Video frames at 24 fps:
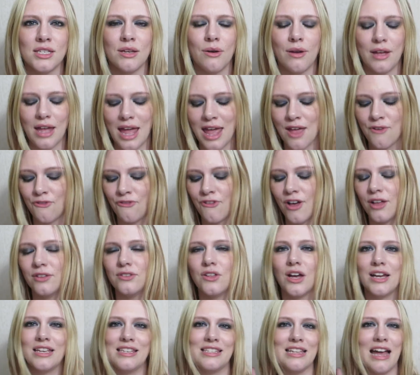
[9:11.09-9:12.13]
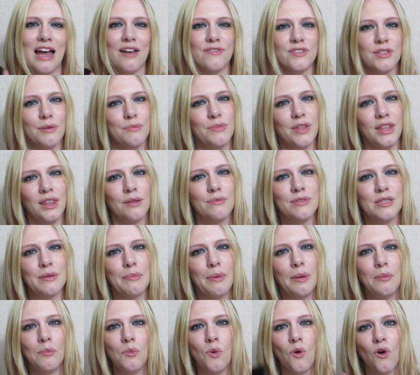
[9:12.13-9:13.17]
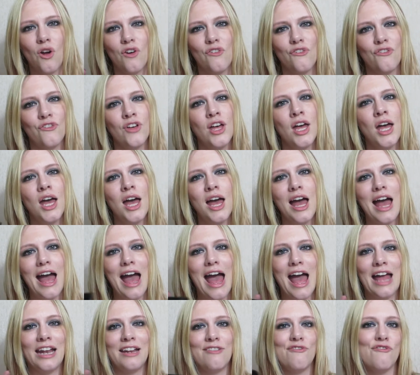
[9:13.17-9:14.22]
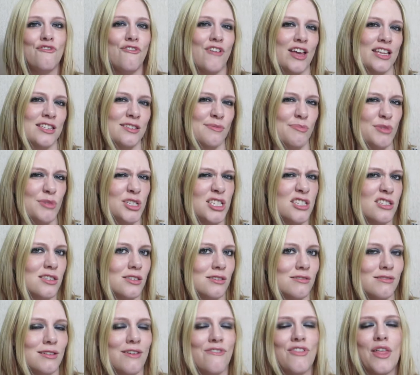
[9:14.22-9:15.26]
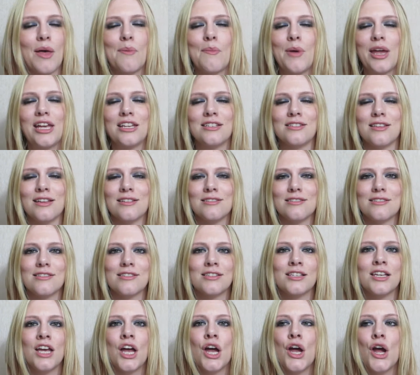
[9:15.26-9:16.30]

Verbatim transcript: So it felt nice to have something that was a bit more of an investment, if that makes sense.